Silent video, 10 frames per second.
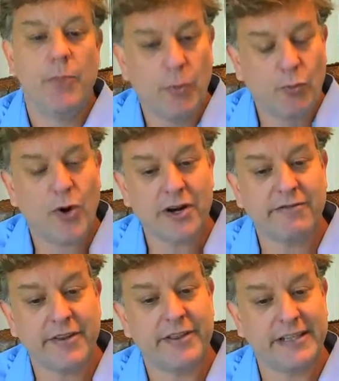But one
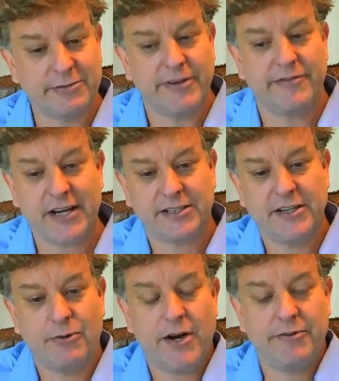of the things we've
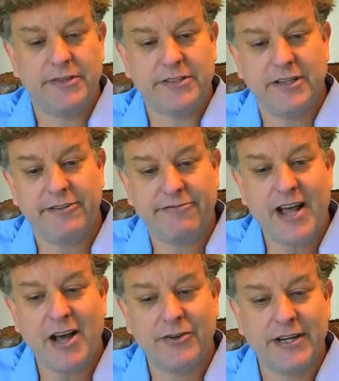actually quite recently
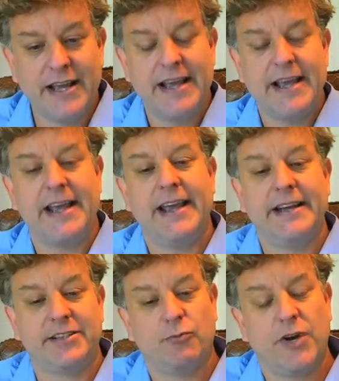found
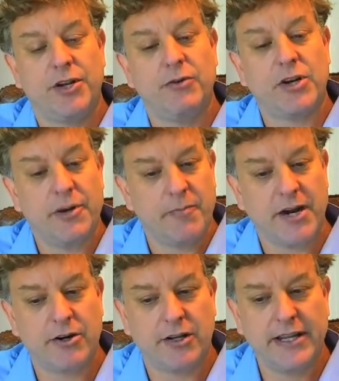is that when you look at
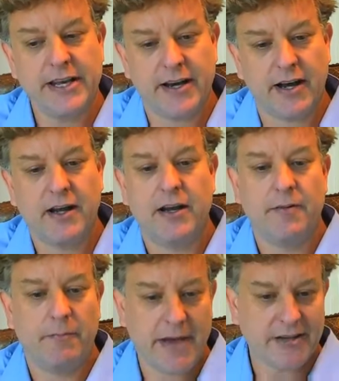microglia,
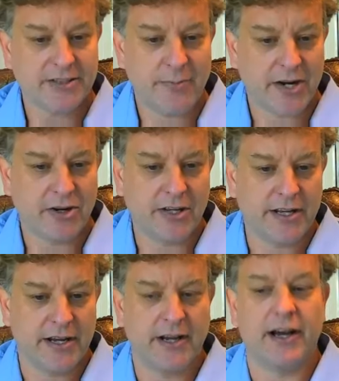mouse
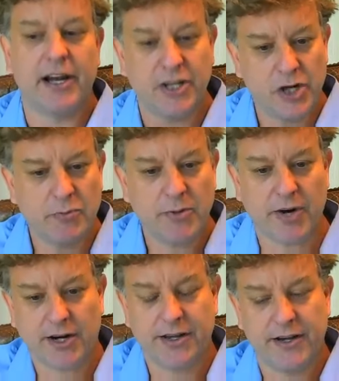microglia and
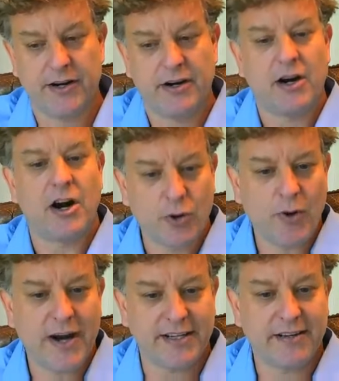human microglia are
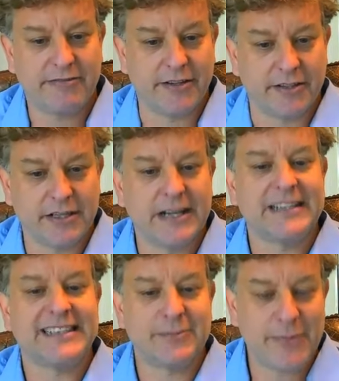quite different,
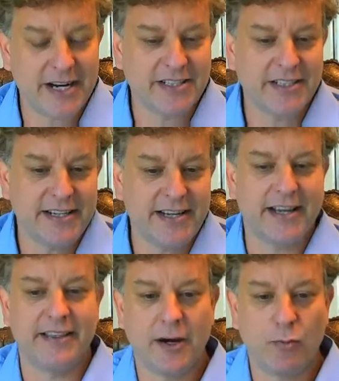especially
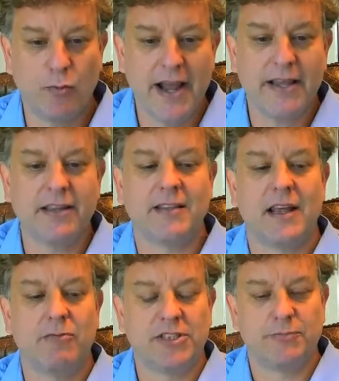in their way that
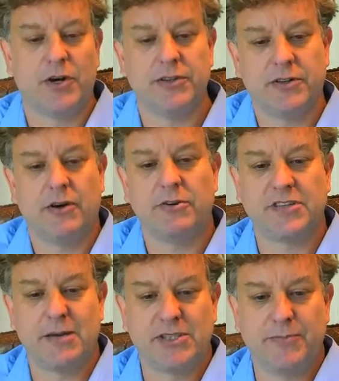they respond to
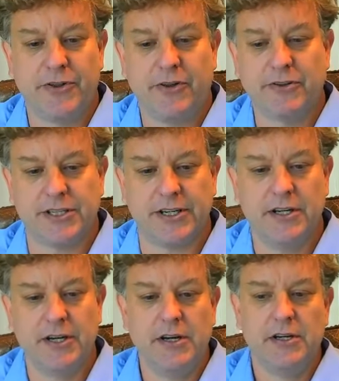Alzheimer's pathology.